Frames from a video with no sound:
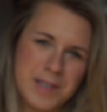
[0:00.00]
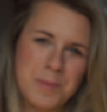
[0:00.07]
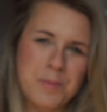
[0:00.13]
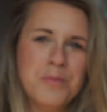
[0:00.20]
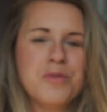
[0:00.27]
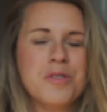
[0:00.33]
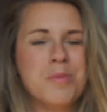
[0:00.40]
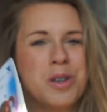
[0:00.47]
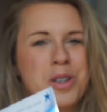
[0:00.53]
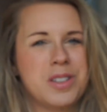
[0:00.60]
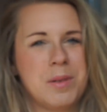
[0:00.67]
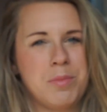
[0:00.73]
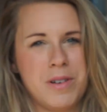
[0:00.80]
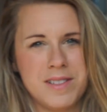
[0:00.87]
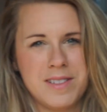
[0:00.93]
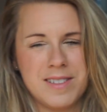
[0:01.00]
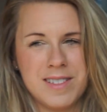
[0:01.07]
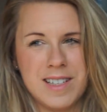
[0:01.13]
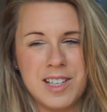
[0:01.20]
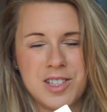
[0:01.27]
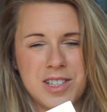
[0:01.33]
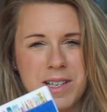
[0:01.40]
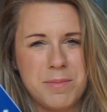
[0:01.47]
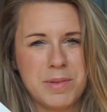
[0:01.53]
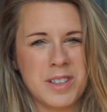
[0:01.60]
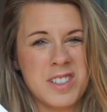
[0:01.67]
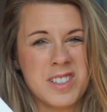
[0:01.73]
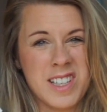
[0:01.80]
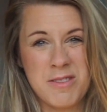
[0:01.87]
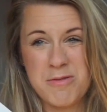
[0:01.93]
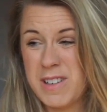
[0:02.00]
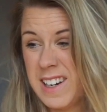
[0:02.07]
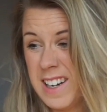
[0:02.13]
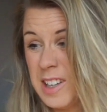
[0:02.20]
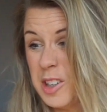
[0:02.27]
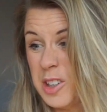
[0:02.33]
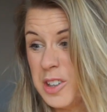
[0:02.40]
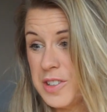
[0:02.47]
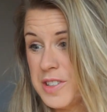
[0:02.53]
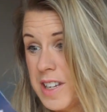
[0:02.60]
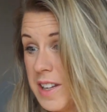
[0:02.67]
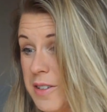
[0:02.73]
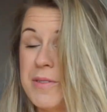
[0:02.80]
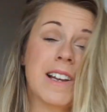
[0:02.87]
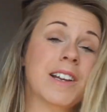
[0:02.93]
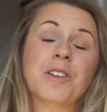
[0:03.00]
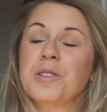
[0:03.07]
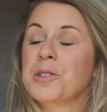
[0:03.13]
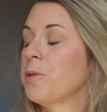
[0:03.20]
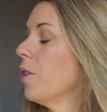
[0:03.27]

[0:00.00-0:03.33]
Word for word: some for birthday presents actually because they're really good and they're really good